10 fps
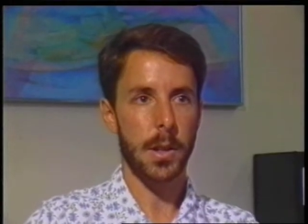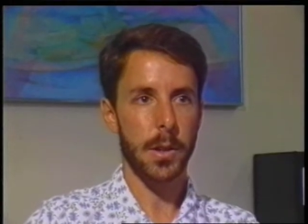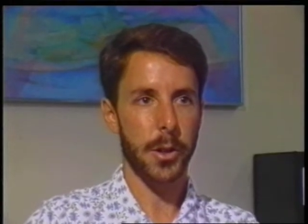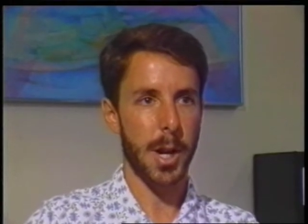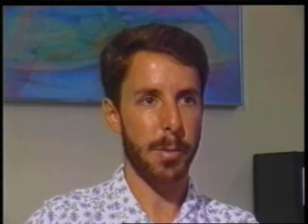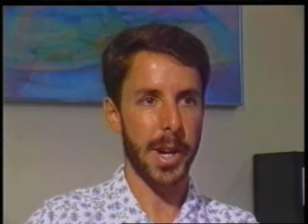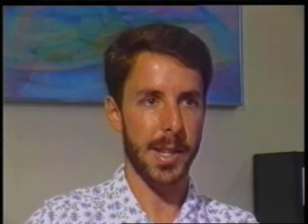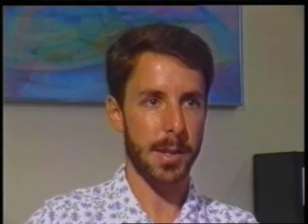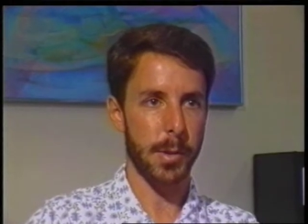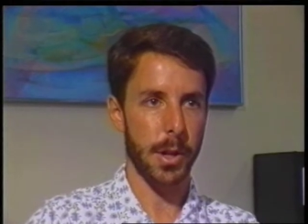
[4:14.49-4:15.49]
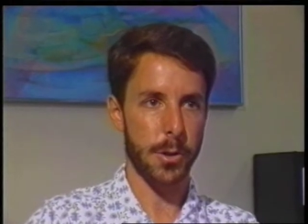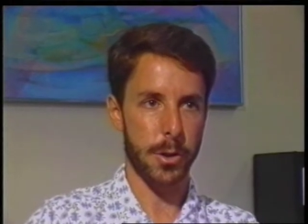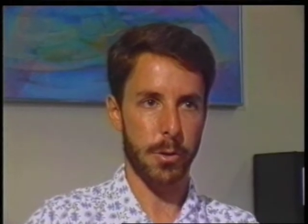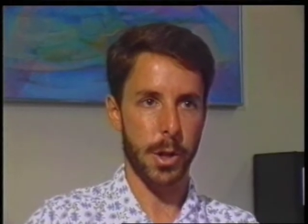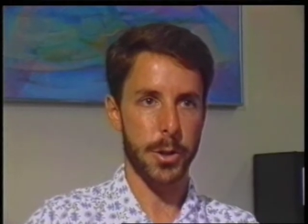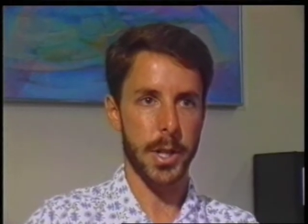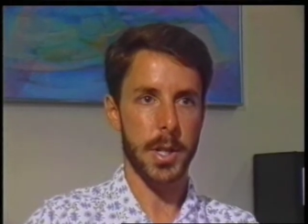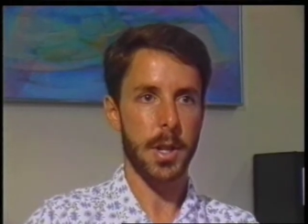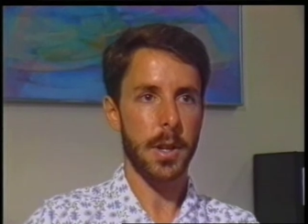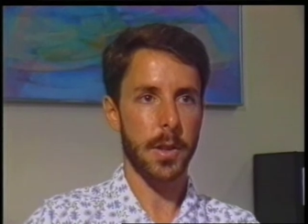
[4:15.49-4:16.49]
They're not buying someone else's groceries.
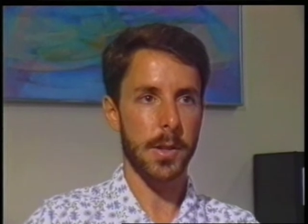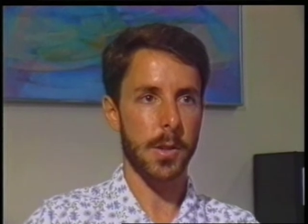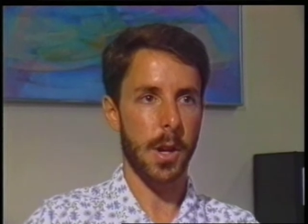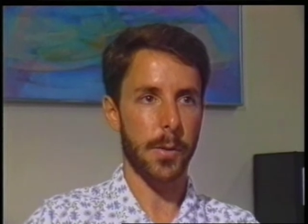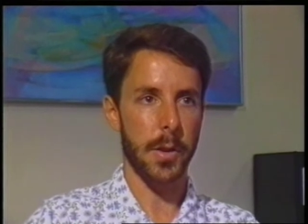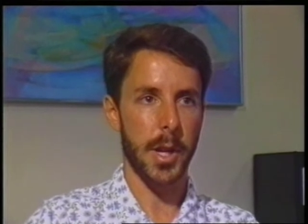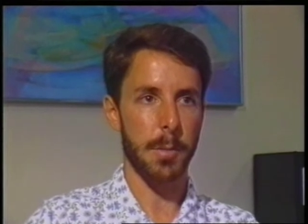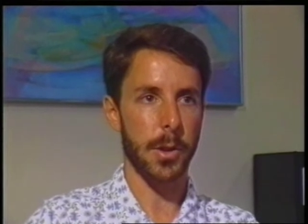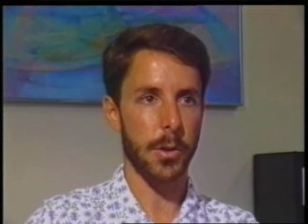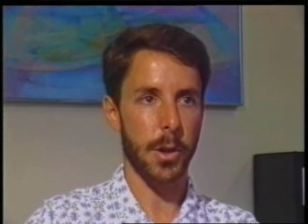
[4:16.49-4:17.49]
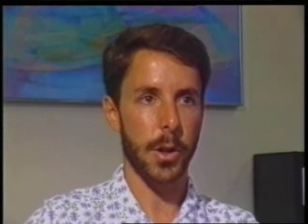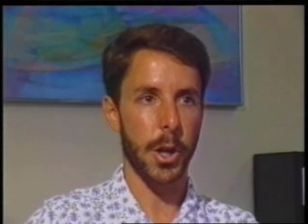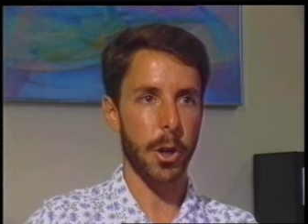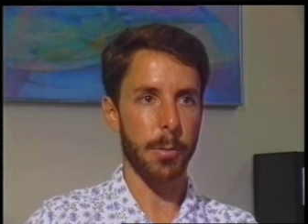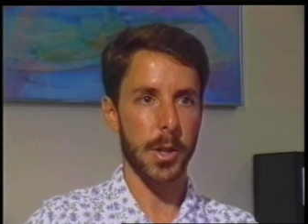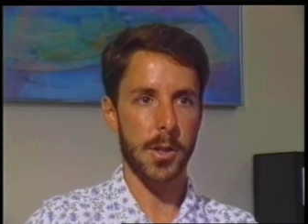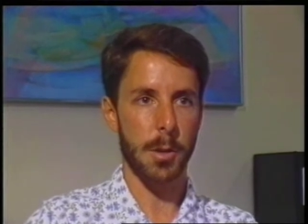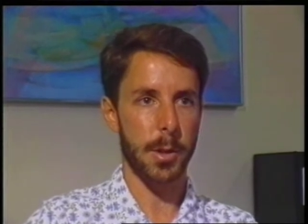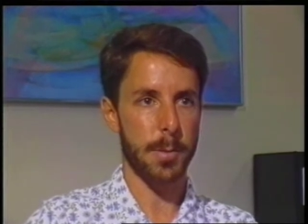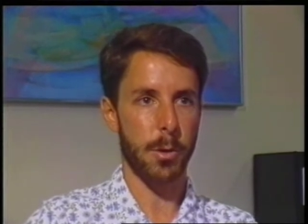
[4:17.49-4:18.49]
This is all for them and their own home, and it's so
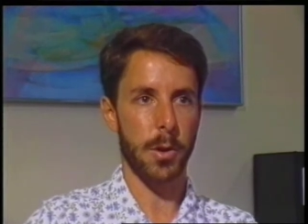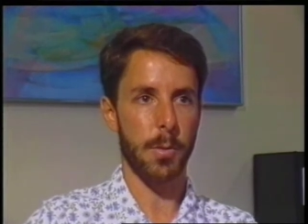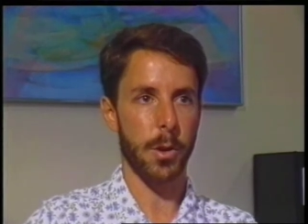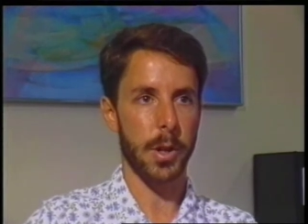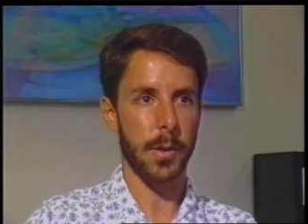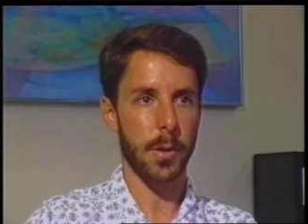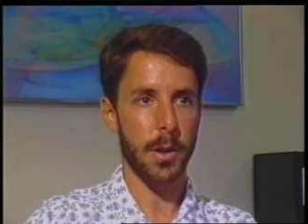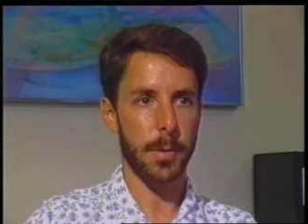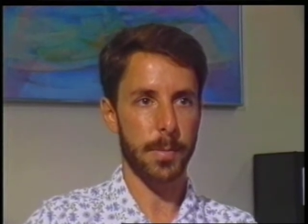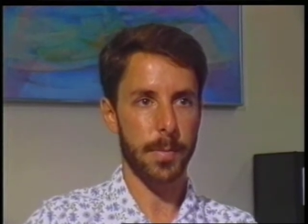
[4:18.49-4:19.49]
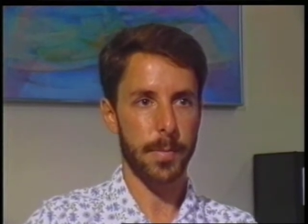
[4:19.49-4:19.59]
much more rewarding for them.